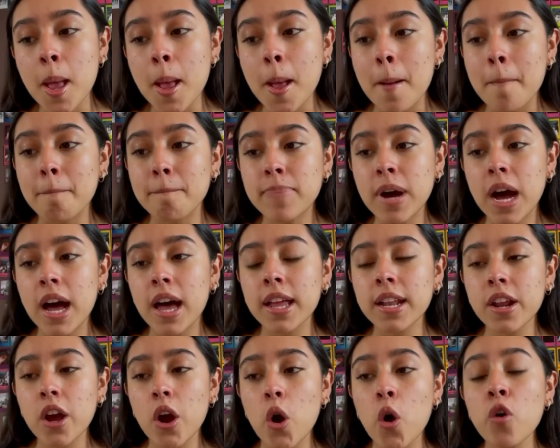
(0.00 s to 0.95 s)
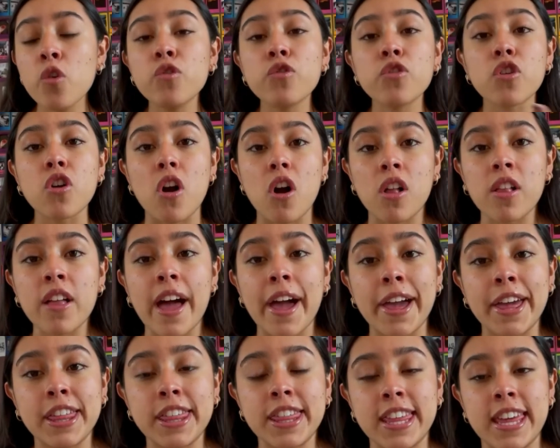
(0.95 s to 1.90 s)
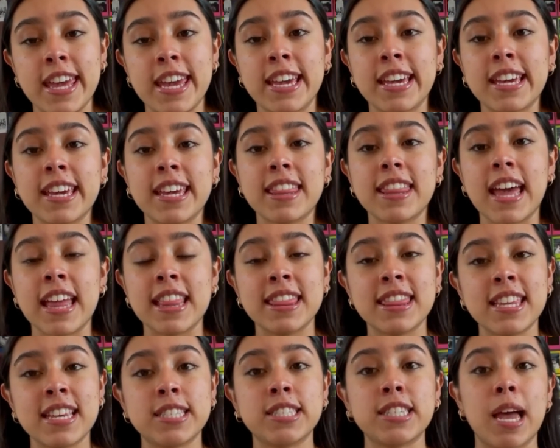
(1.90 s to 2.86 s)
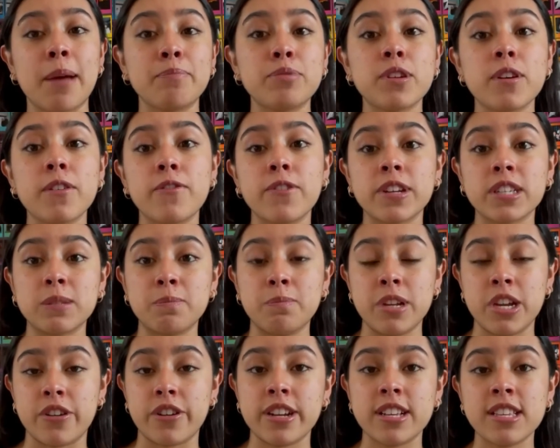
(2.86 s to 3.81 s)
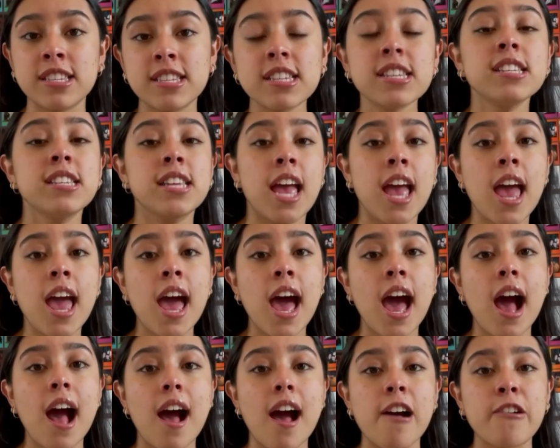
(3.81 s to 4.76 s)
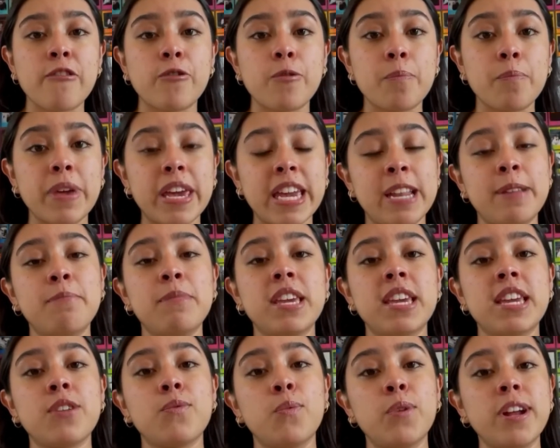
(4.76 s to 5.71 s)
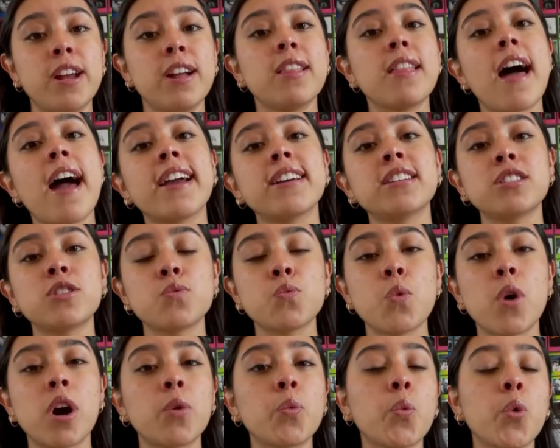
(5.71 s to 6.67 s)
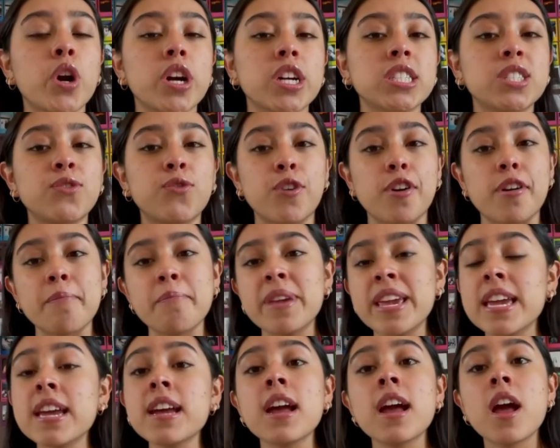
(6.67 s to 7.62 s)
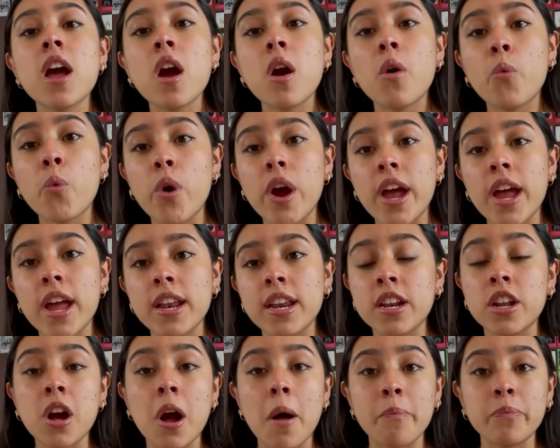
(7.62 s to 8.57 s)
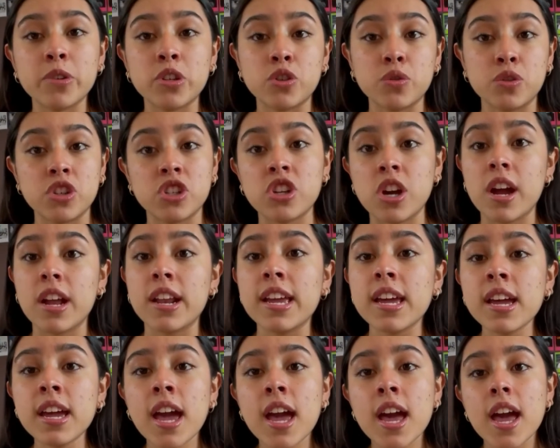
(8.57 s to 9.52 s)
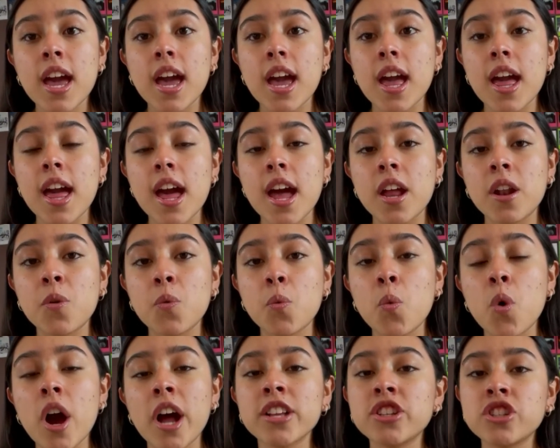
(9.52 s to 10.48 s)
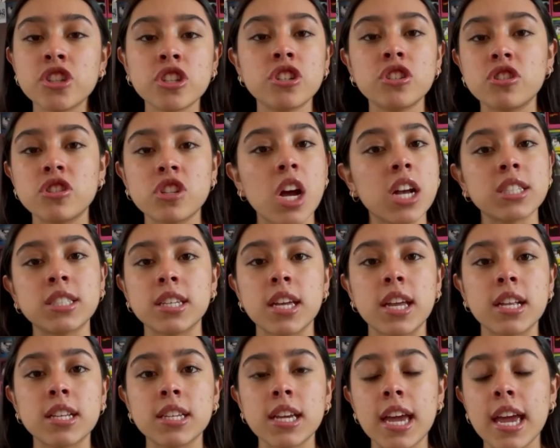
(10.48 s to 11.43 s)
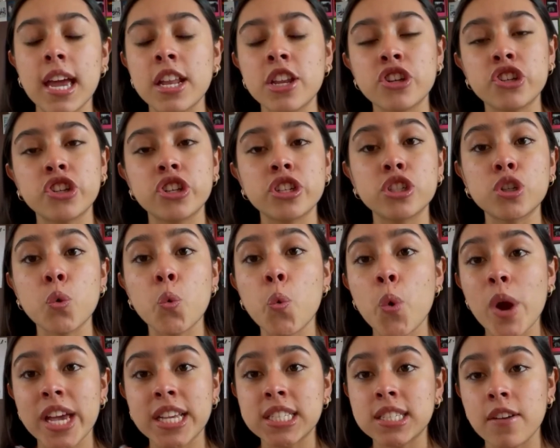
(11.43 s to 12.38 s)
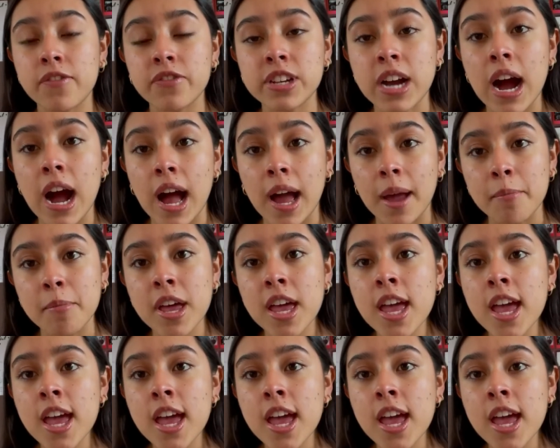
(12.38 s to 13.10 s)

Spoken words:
But overall, I think that these types of experiences have made me realize what works for me when it comes to studying and what just doesn't, and it's just a waste of time